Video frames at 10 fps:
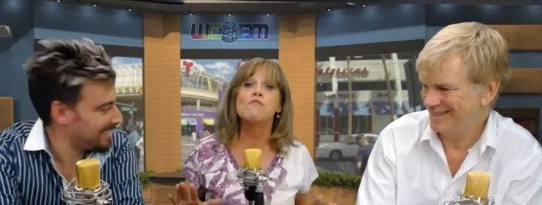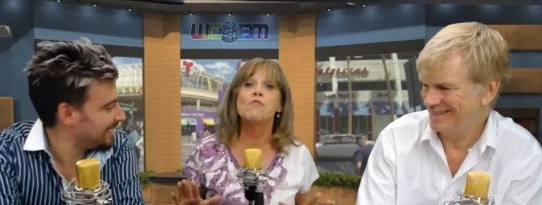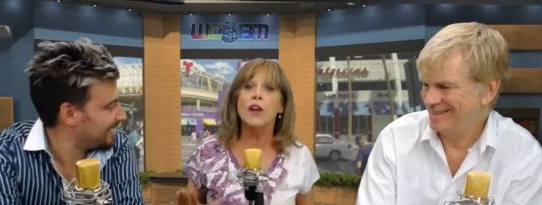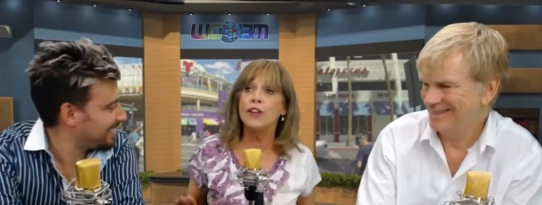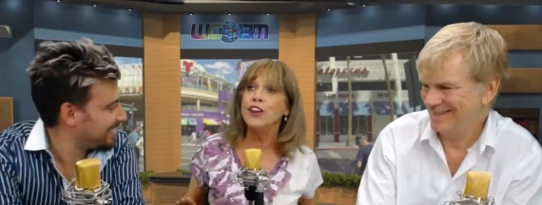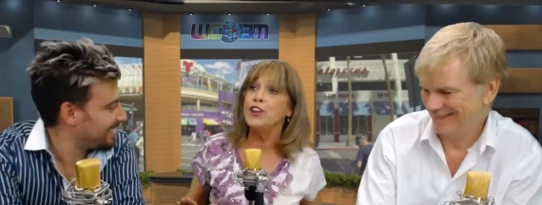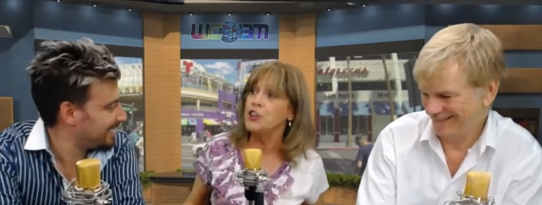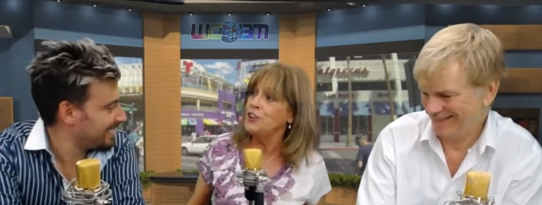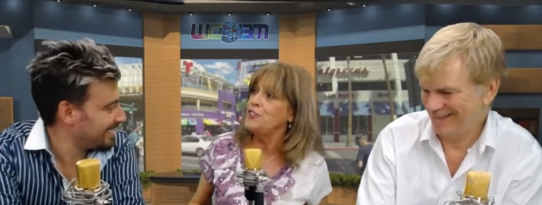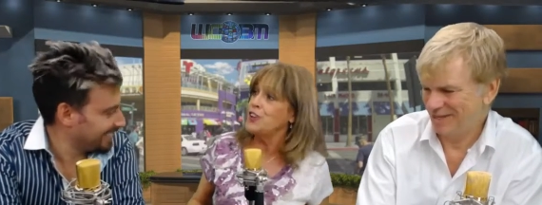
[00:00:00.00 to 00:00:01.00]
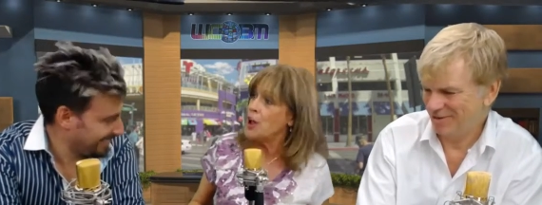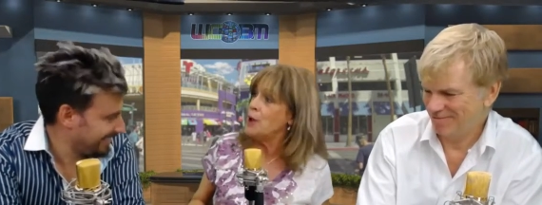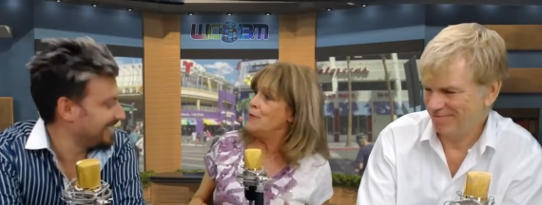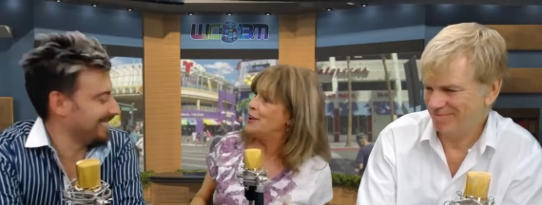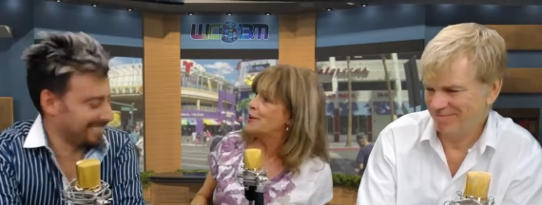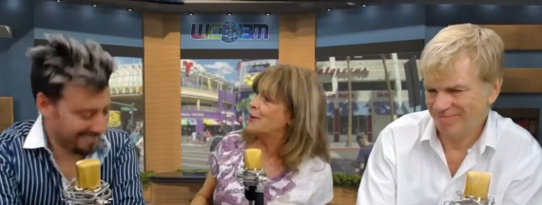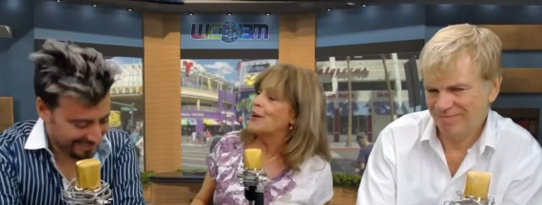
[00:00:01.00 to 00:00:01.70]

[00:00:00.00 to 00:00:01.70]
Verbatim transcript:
Speaker 1: really good time here.